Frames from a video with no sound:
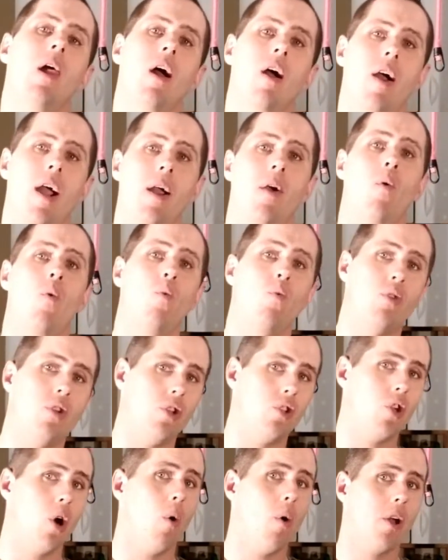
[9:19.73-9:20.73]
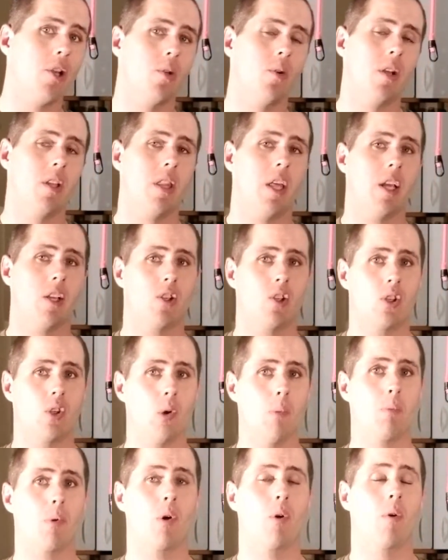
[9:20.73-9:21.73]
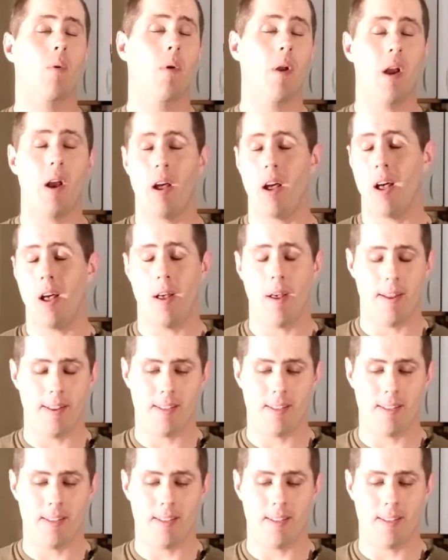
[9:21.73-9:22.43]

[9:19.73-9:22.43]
All right, you don't want to do anything super uh,